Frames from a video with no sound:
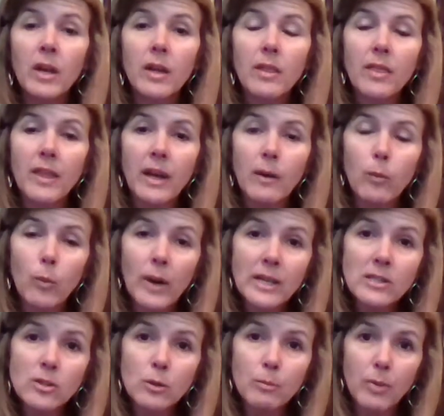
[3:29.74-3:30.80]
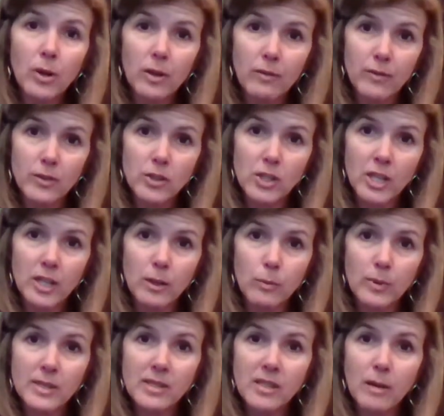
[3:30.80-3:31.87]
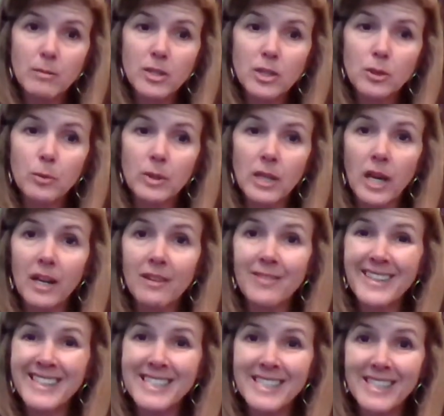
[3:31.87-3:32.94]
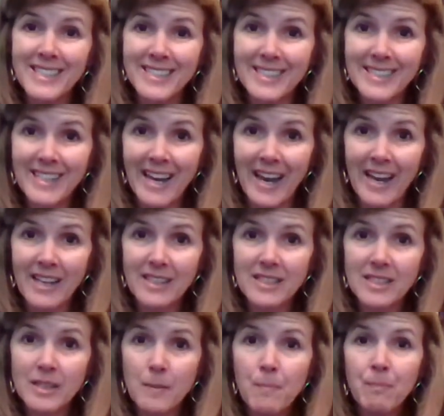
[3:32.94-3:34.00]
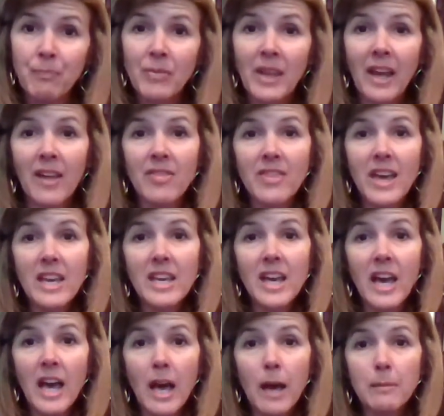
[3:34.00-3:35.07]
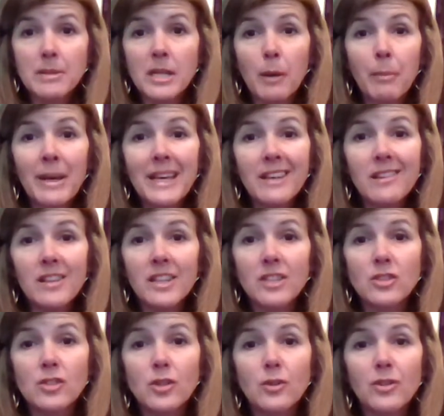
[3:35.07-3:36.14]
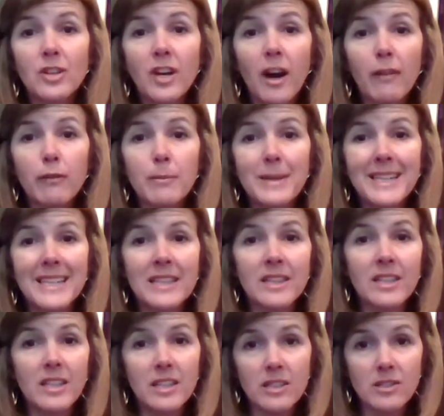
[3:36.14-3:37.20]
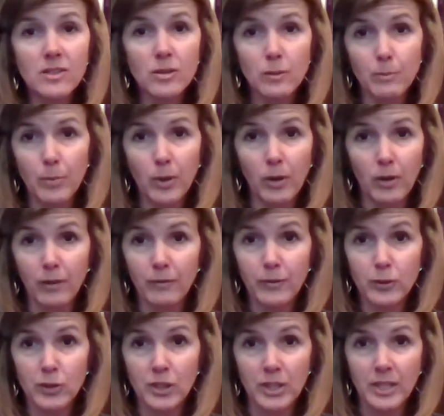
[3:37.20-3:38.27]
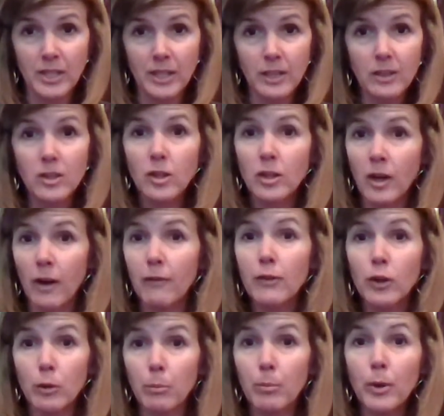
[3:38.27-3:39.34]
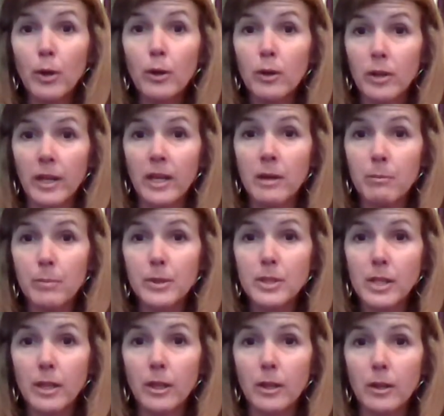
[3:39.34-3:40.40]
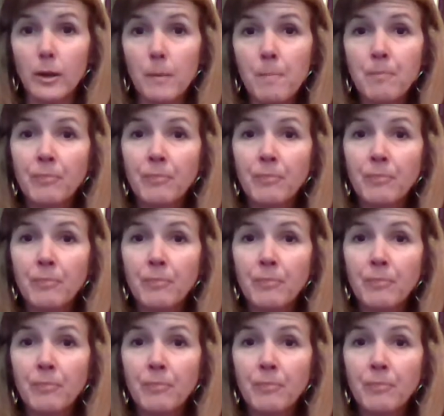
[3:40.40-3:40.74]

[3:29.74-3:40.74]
The western part of Virginia was subject to a lot of Indian attacks, and they kept appealing to the government in the eastern part of Virginia, Governor Berkeley in particular,